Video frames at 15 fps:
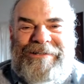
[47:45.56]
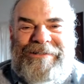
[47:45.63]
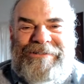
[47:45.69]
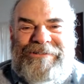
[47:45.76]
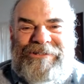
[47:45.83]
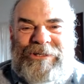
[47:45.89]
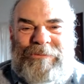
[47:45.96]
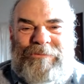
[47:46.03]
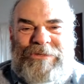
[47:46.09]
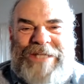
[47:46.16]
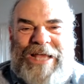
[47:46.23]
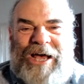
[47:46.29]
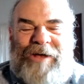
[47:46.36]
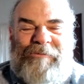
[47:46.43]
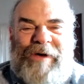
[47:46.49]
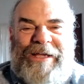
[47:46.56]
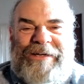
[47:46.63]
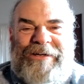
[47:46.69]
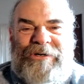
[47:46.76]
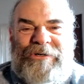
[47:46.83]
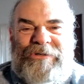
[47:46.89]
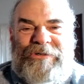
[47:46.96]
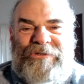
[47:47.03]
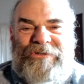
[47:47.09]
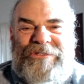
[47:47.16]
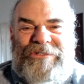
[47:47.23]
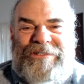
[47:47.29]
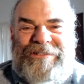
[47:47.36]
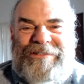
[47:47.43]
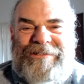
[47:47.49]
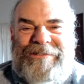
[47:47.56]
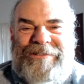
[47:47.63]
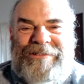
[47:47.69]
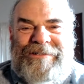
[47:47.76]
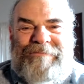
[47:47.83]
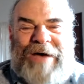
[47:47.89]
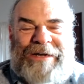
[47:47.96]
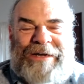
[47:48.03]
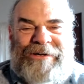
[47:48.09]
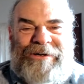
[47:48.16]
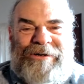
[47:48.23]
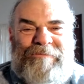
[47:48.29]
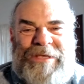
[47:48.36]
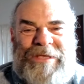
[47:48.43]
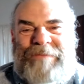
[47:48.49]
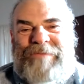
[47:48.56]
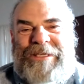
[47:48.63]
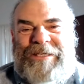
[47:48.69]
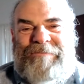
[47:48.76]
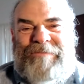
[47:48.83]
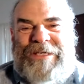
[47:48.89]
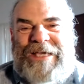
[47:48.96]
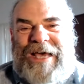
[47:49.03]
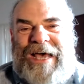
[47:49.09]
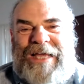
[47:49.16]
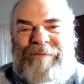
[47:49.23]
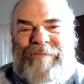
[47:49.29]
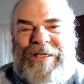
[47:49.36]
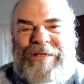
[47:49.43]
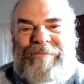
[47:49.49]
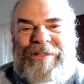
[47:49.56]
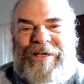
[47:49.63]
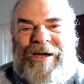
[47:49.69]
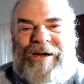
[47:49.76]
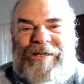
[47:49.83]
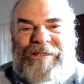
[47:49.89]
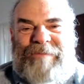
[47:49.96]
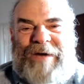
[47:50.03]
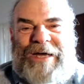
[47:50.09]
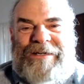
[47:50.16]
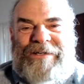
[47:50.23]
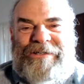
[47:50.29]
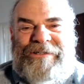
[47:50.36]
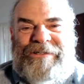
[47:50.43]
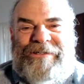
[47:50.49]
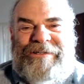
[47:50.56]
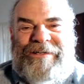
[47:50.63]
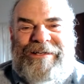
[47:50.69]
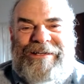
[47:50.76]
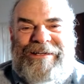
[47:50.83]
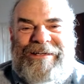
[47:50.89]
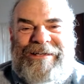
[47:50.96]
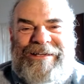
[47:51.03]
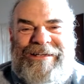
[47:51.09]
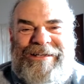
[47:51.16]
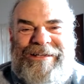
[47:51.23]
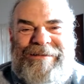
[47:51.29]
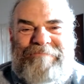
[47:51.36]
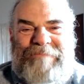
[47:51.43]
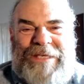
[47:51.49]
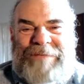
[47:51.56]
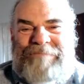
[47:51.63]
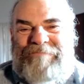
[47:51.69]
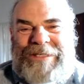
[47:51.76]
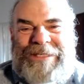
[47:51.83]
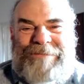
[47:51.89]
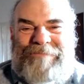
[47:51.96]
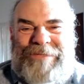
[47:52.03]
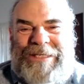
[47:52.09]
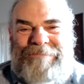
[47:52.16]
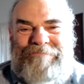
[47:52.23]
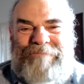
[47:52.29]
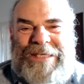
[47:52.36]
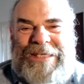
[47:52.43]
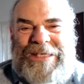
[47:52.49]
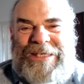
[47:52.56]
tubes down my nose, the monitor beeping behind me, but the heart monitor, beep, beep, beep, beep.